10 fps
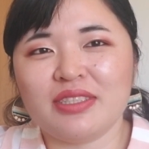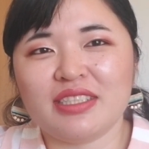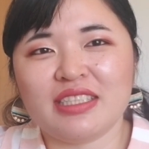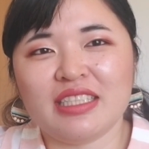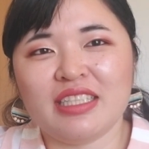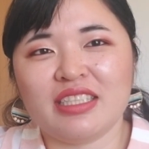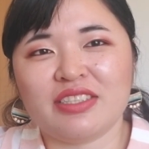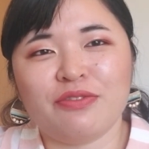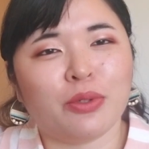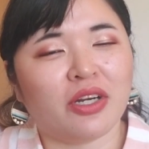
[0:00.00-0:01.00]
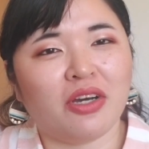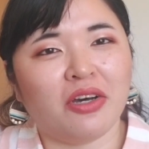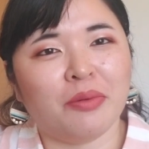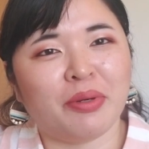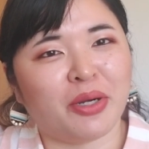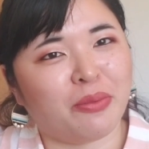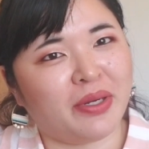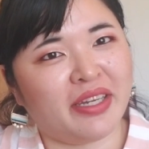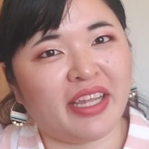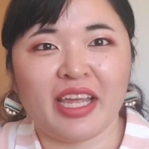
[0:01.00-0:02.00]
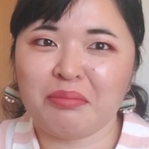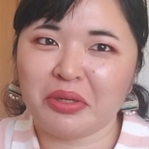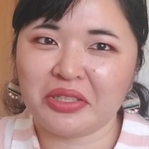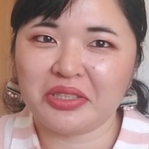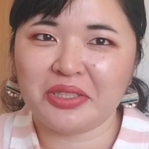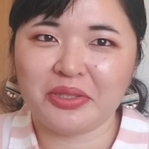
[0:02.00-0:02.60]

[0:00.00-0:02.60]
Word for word: to see the Sephora haul part 1 and part 2,